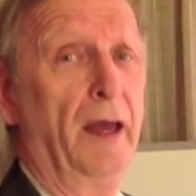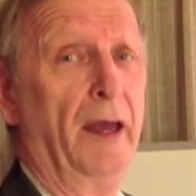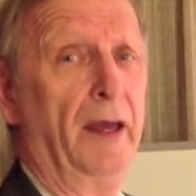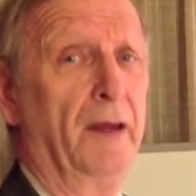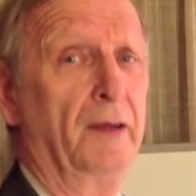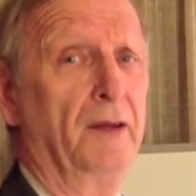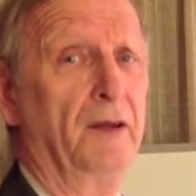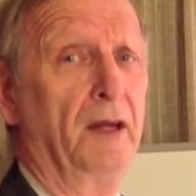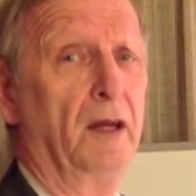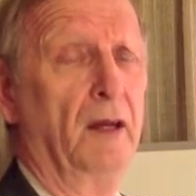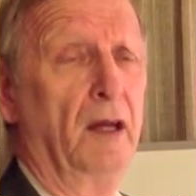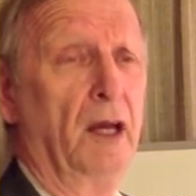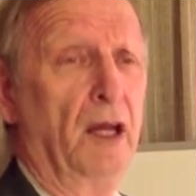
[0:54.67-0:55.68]
And
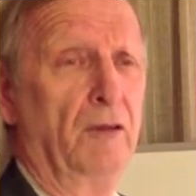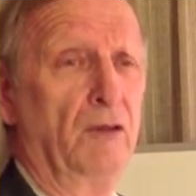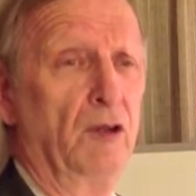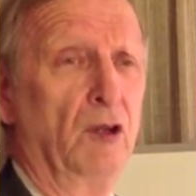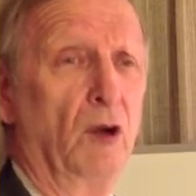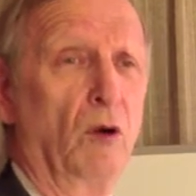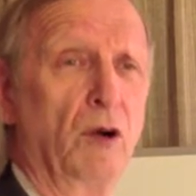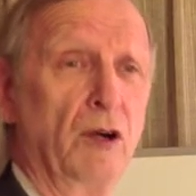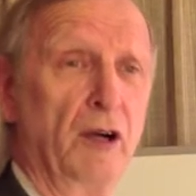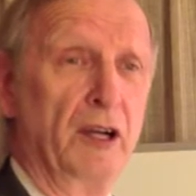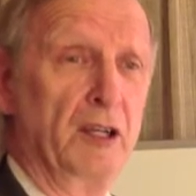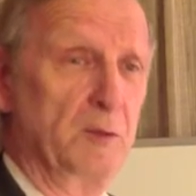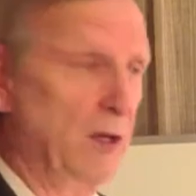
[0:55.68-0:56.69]
if you lower
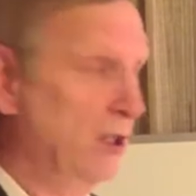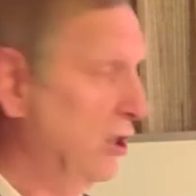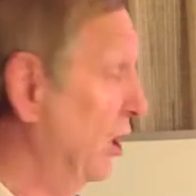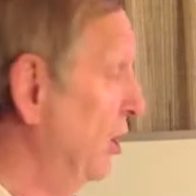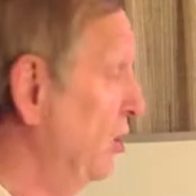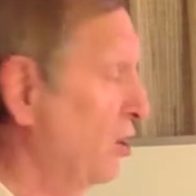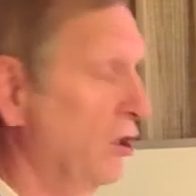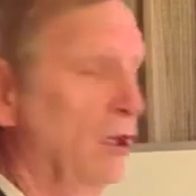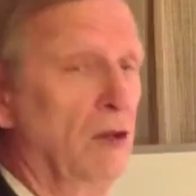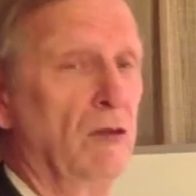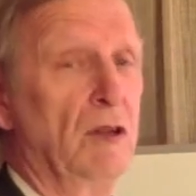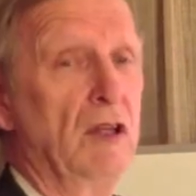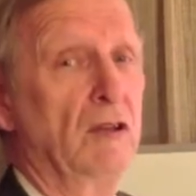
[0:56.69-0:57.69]
your expectation,
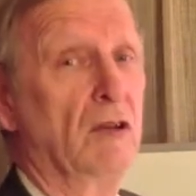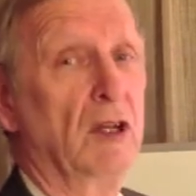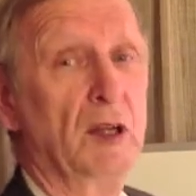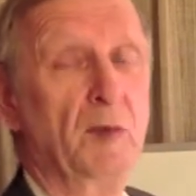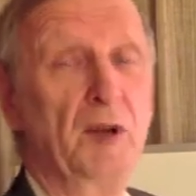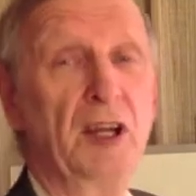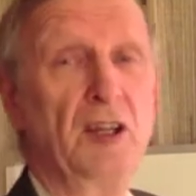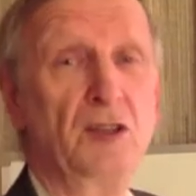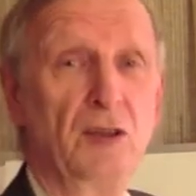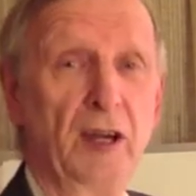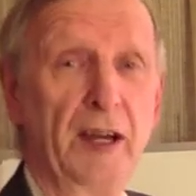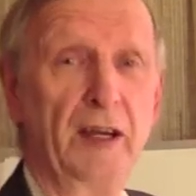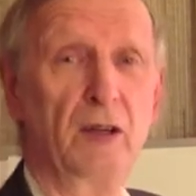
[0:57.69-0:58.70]
you either eliminate
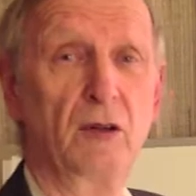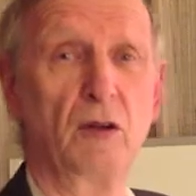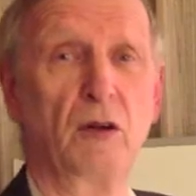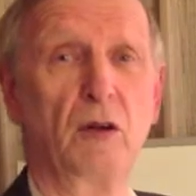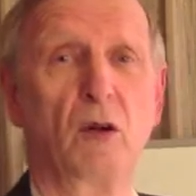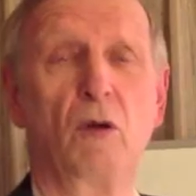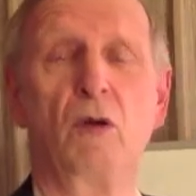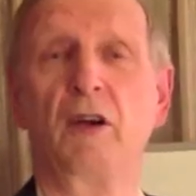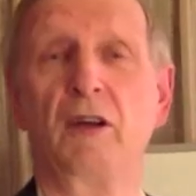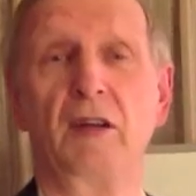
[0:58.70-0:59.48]
your anger or lower it